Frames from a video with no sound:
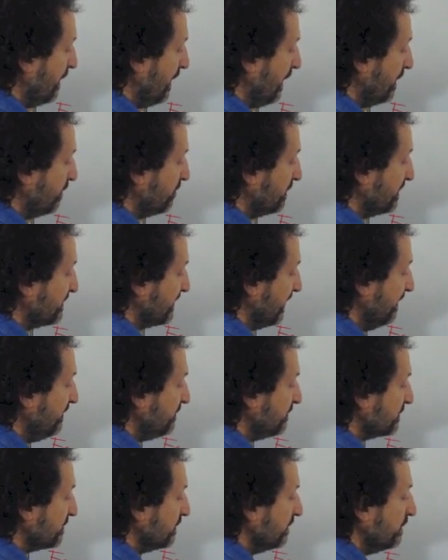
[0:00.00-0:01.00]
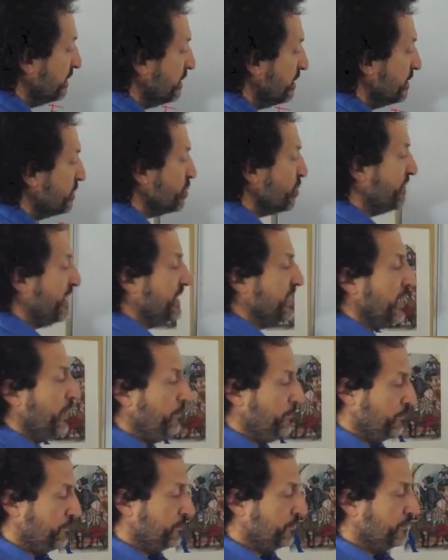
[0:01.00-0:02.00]
I present
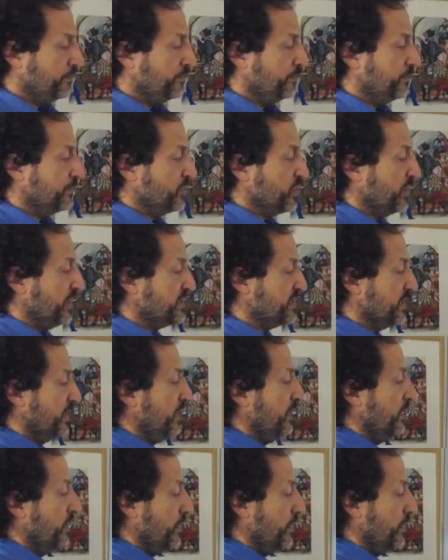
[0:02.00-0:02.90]
Giovanna. So that's